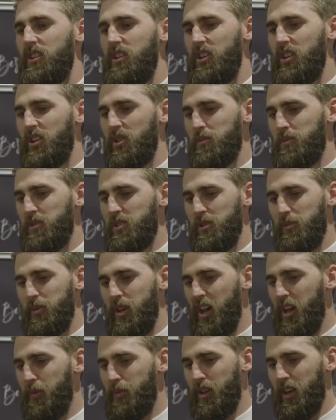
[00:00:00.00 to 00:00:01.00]
you know I'm still
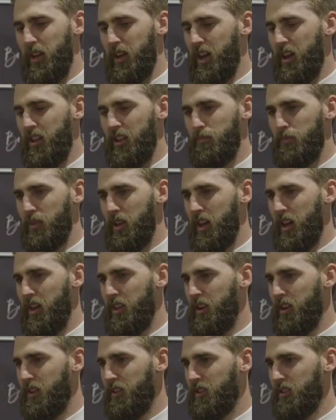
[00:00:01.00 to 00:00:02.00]
happy to out, be out
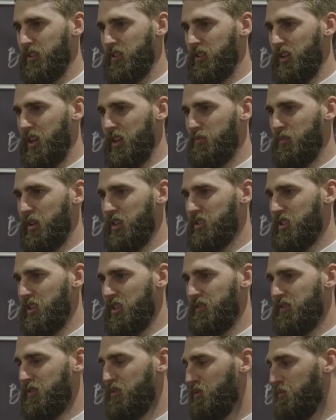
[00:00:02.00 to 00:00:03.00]
there and, and
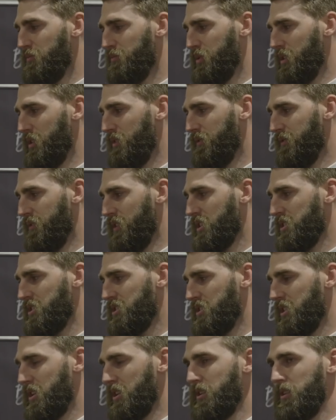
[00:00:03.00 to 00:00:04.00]
mentally feel pretty
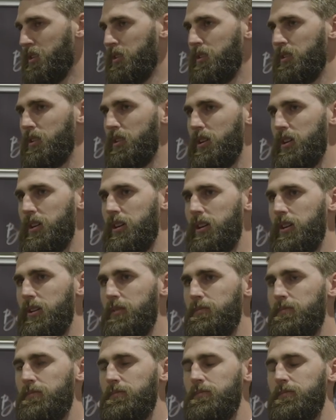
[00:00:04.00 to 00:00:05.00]
fresh. So
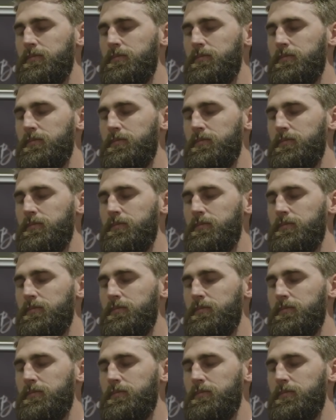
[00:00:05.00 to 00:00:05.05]
um,